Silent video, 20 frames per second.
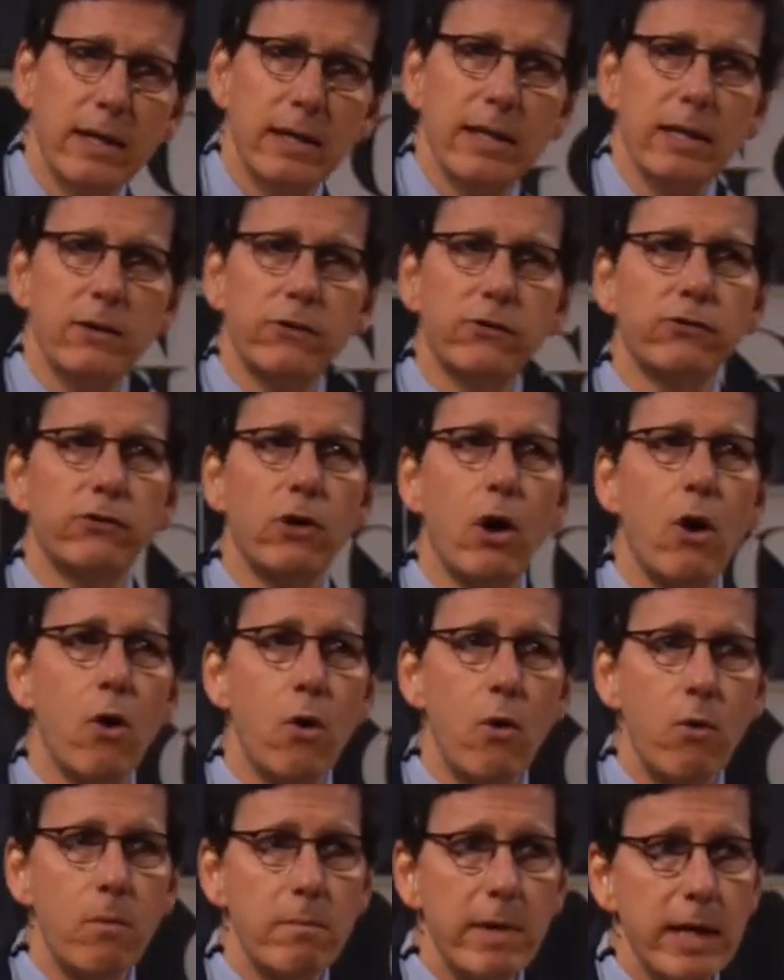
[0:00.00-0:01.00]
that
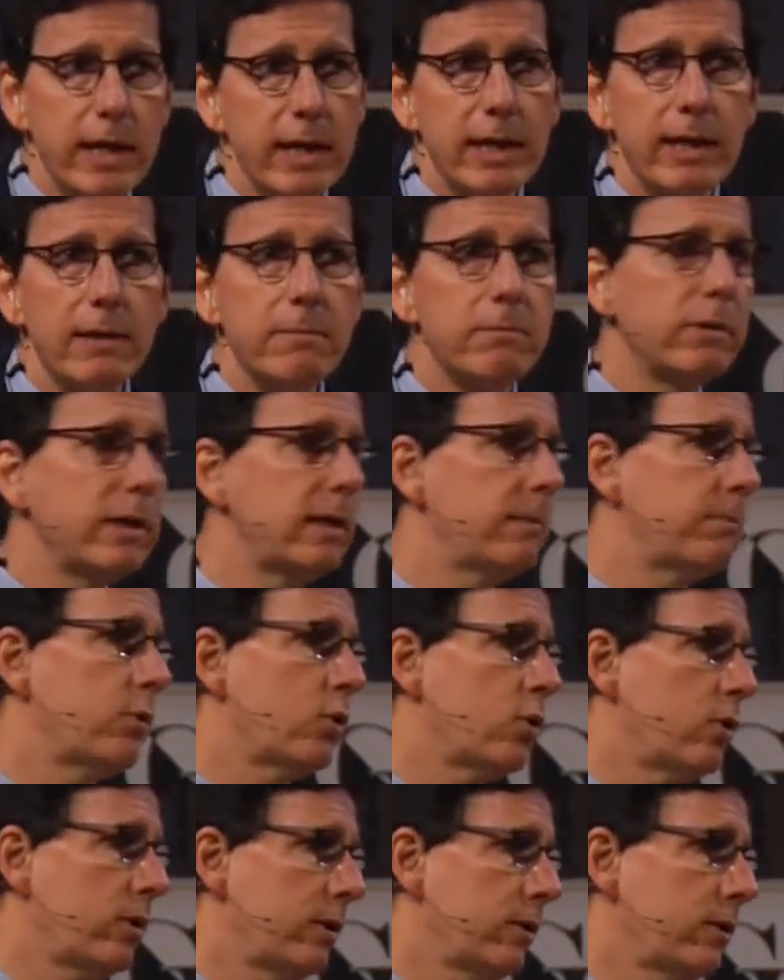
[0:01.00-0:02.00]
so many
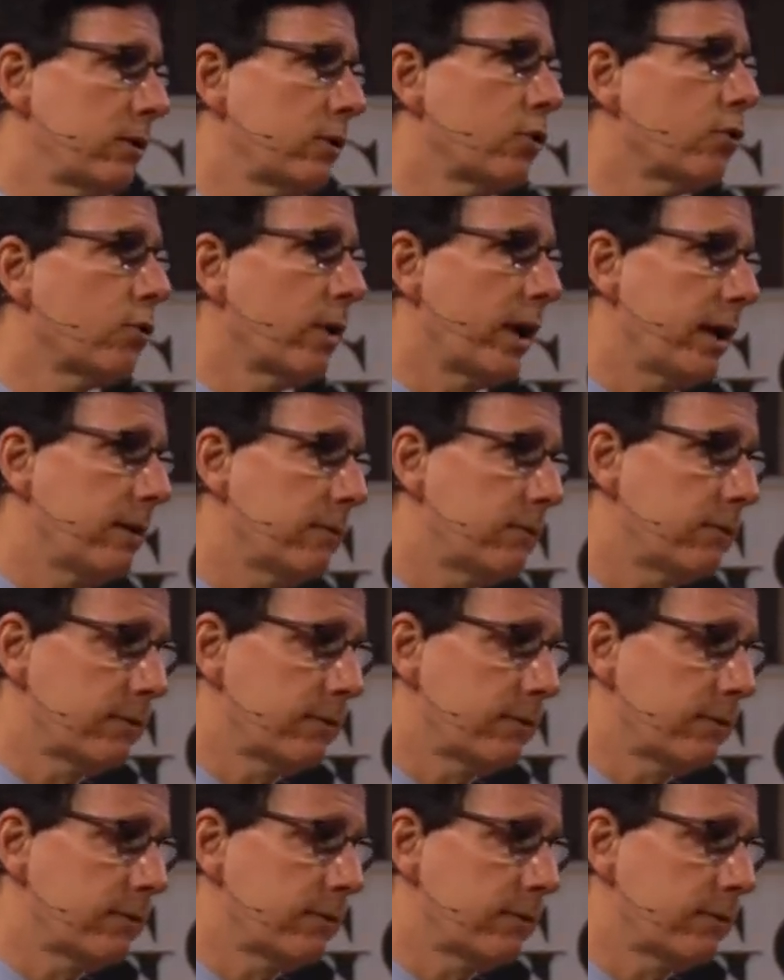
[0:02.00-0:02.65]
people crave.